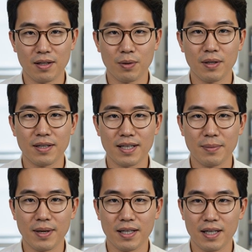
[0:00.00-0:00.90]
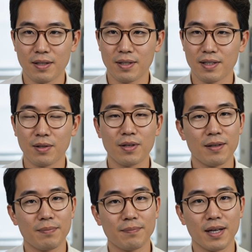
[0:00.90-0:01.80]
Throughout the semiconductor
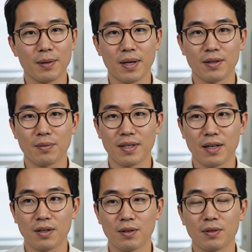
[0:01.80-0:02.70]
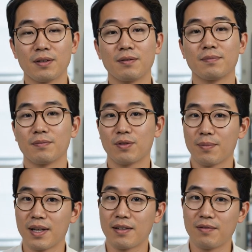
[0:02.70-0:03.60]
industry, many breakthrough materials
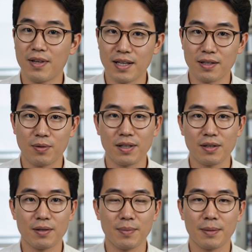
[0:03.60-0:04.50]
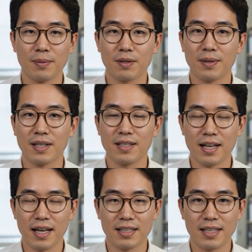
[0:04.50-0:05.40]
remain confined to research papers because
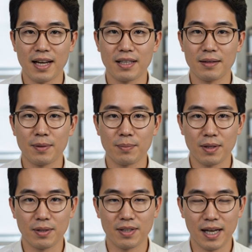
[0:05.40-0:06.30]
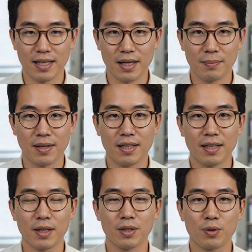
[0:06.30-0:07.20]
they cannot be produced economically
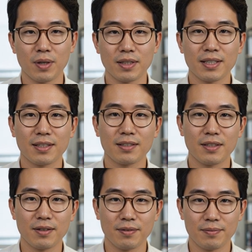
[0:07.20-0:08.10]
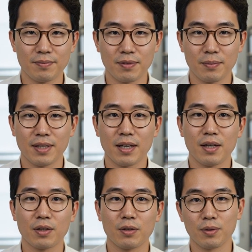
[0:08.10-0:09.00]
in large quantities. A
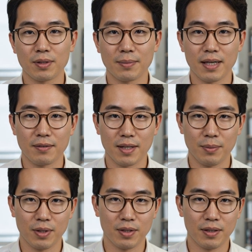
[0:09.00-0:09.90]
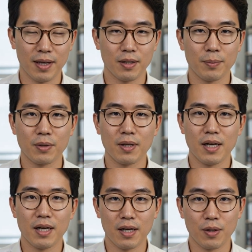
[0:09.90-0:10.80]
material only becomes commercially valuable
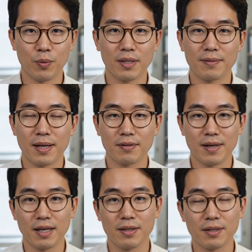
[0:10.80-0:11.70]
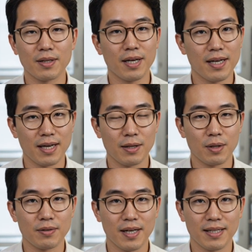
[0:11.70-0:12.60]
once manufacturers can
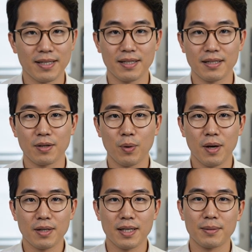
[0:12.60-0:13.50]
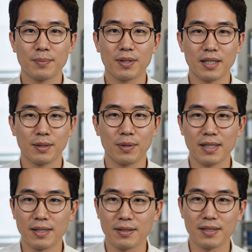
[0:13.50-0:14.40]
deliver consistent quality, predictable
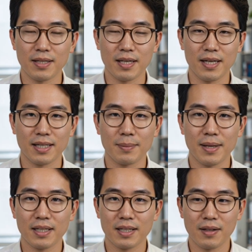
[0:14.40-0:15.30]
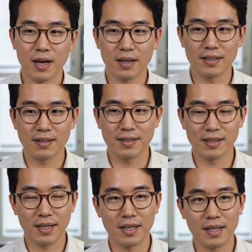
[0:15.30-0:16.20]
yields, and competitive costs.
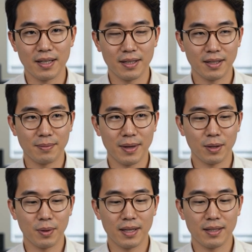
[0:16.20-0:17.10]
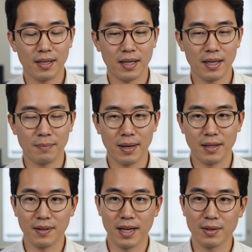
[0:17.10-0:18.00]
In many ways,
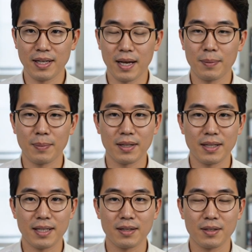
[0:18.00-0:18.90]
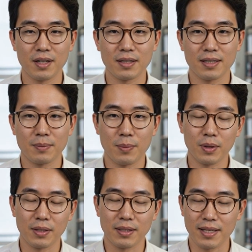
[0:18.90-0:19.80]
manufacturing capability is just as
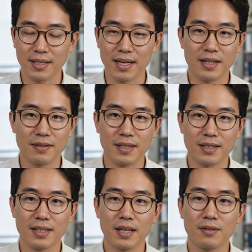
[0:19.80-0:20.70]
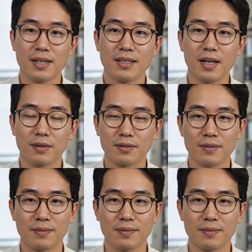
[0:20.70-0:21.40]
important as scientific discovery itself.